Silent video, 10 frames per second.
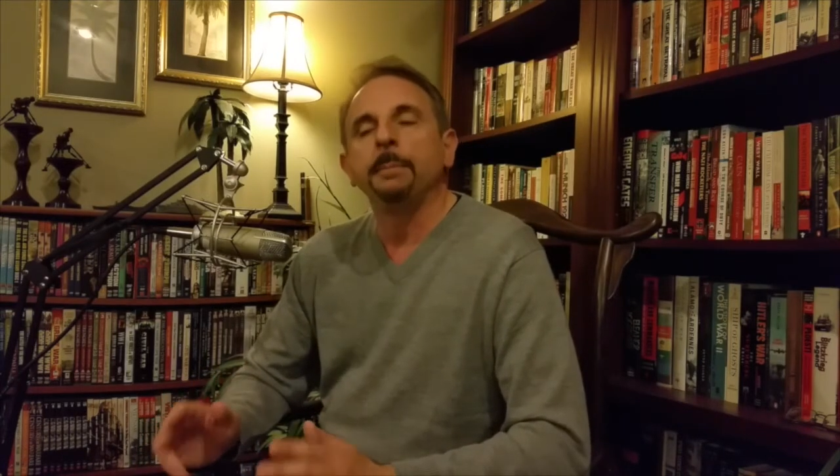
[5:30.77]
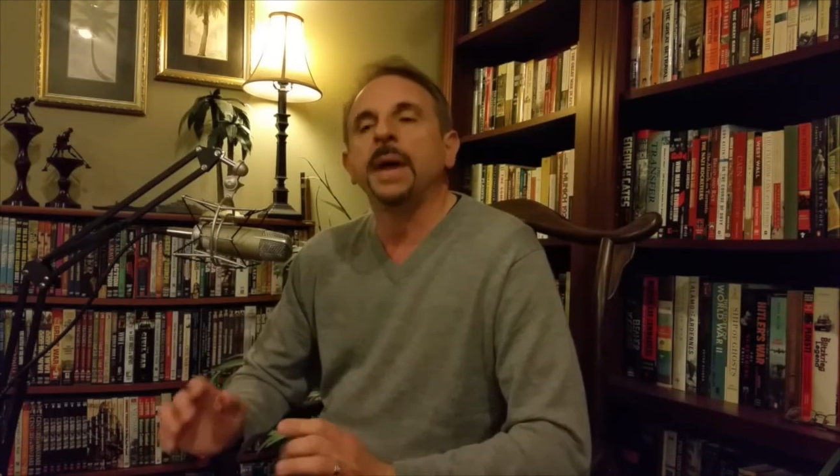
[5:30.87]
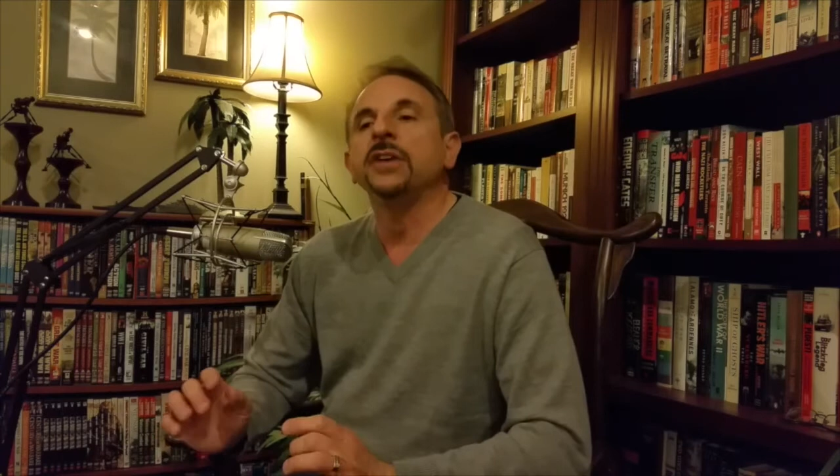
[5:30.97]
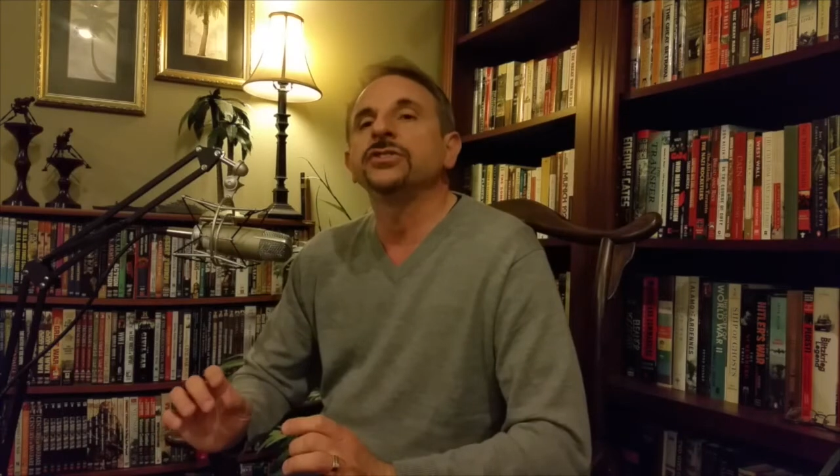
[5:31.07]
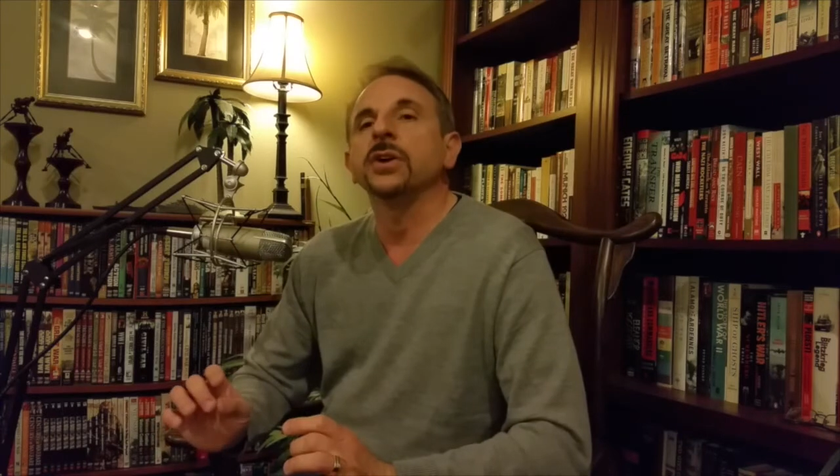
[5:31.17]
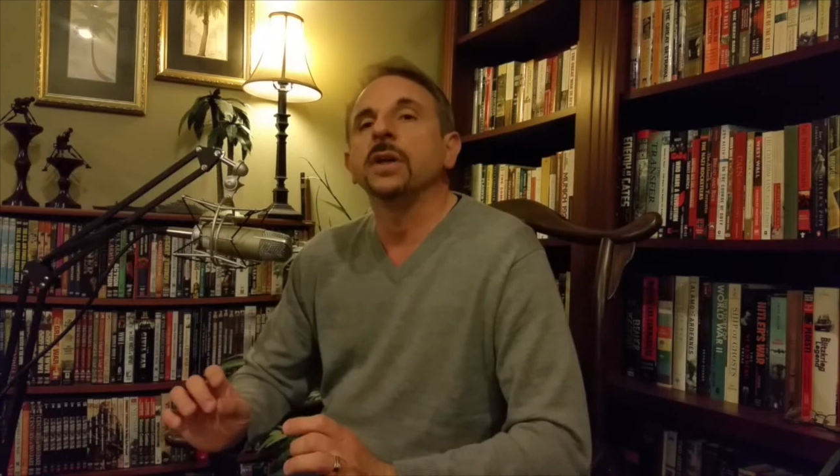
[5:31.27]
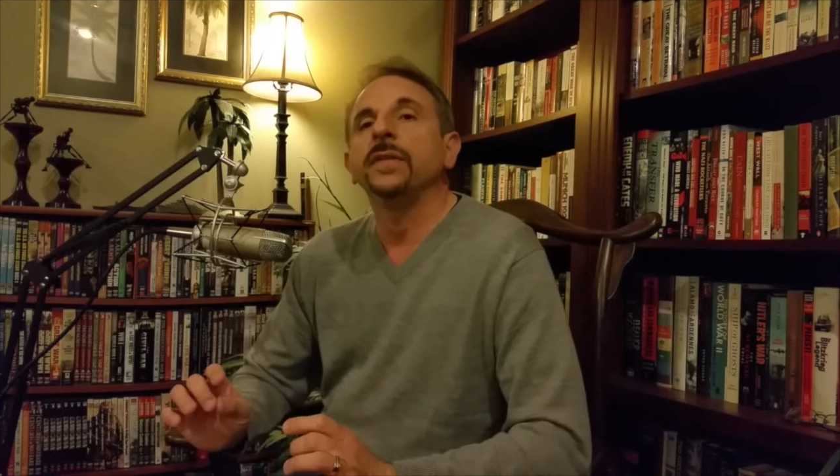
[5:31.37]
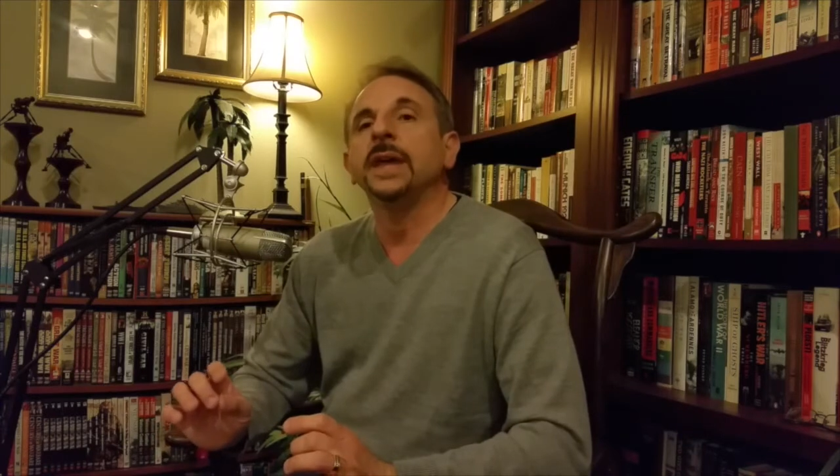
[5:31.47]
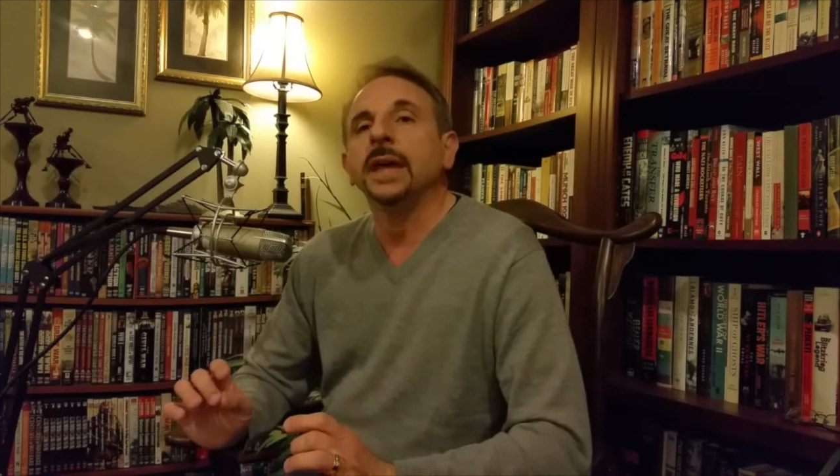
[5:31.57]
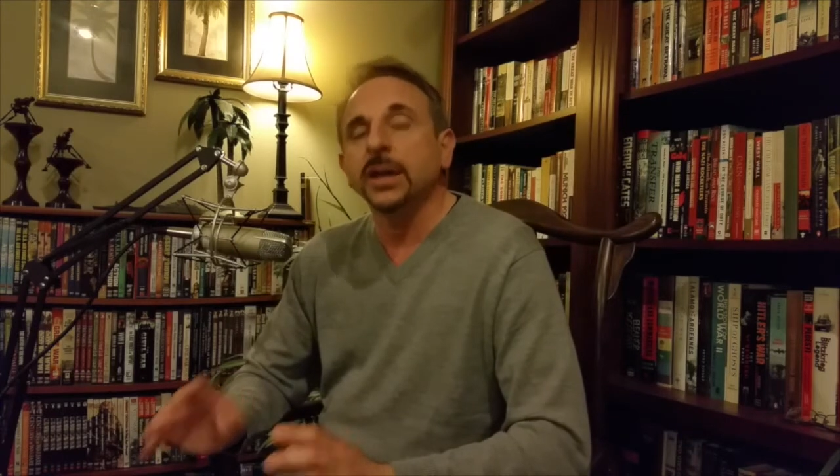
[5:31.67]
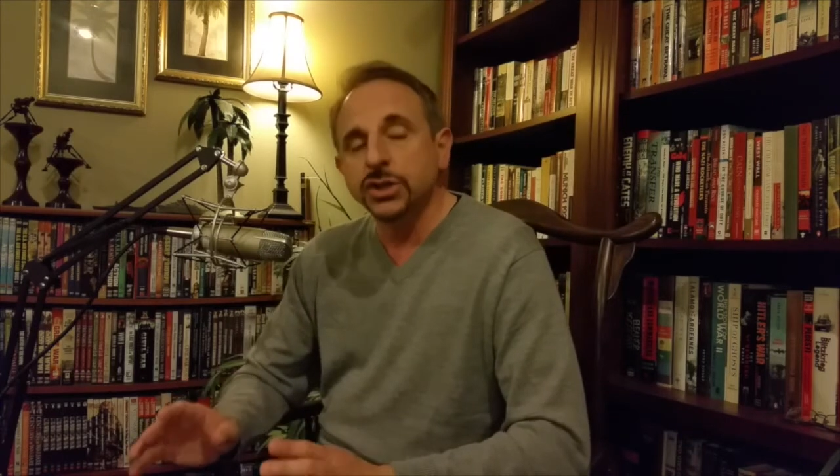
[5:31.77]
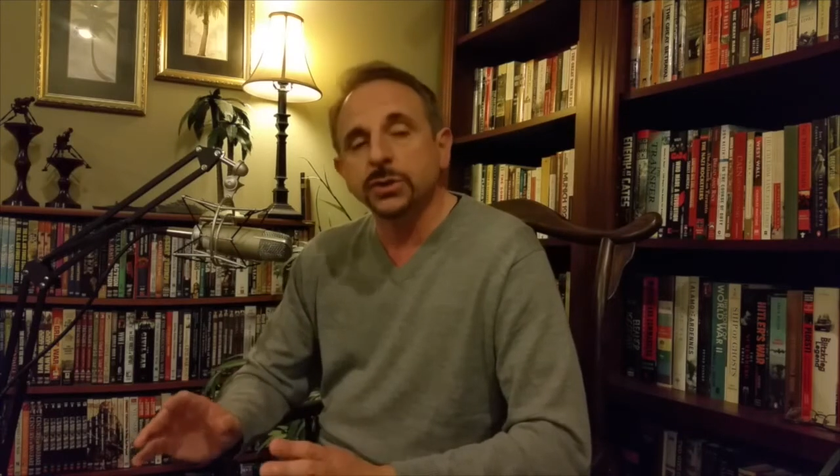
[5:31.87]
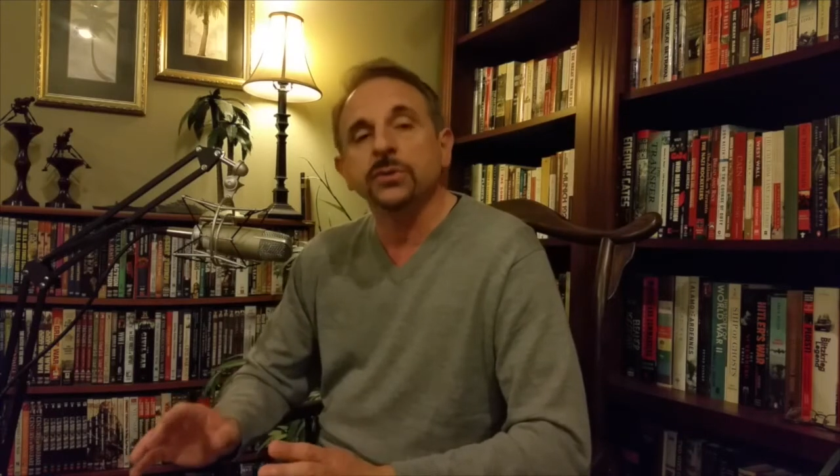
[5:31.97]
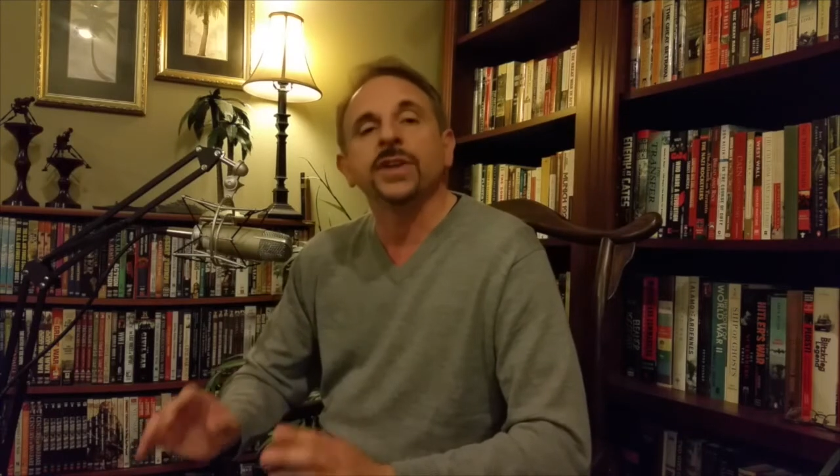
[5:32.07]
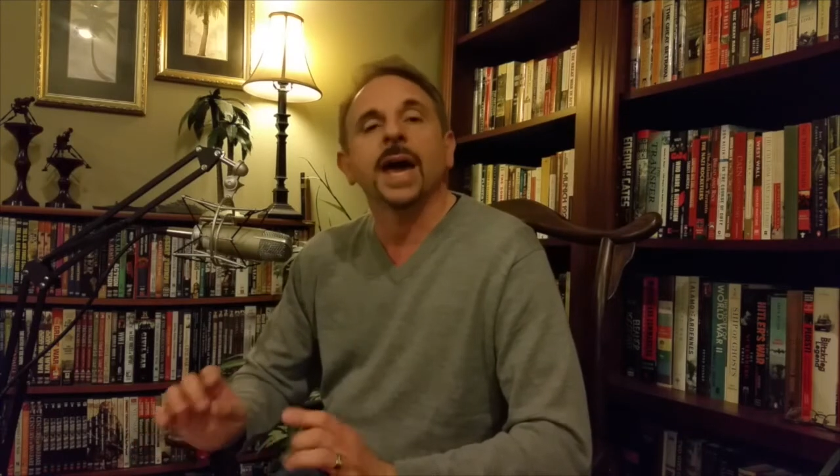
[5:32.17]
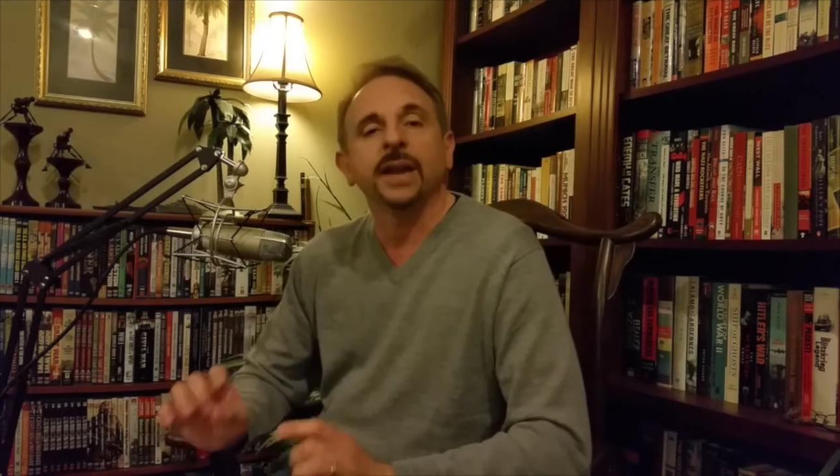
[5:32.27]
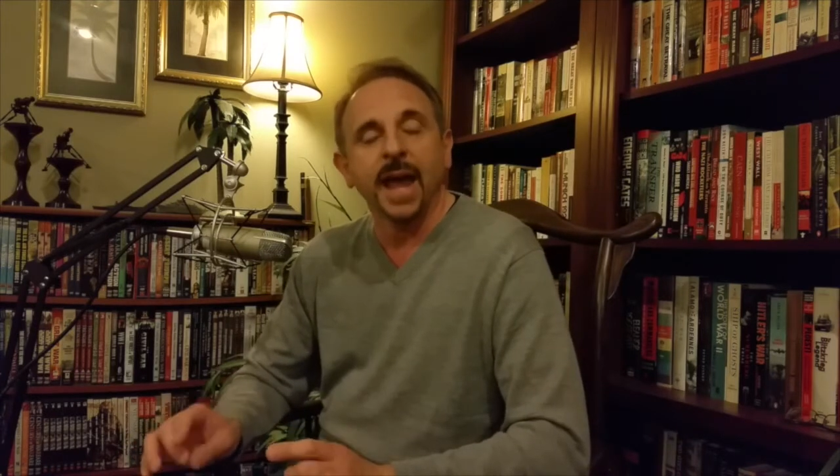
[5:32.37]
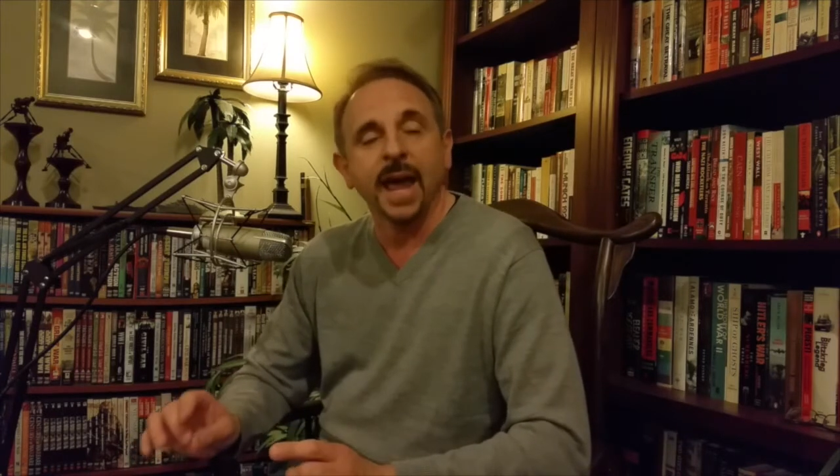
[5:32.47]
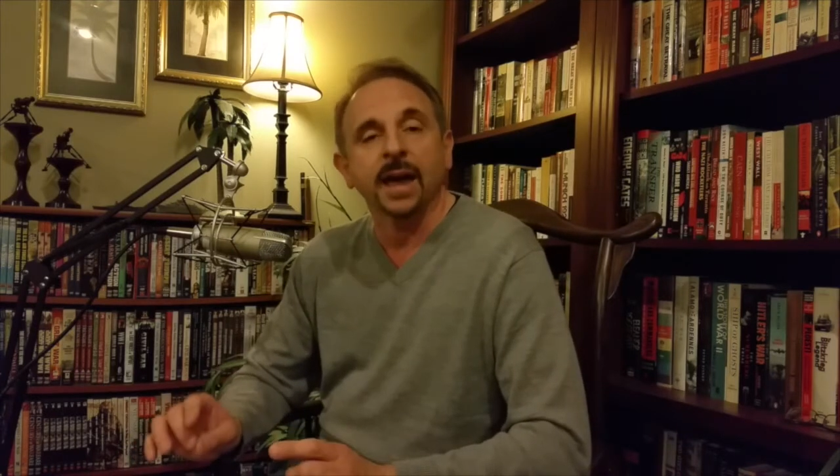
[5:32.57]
based on the issues at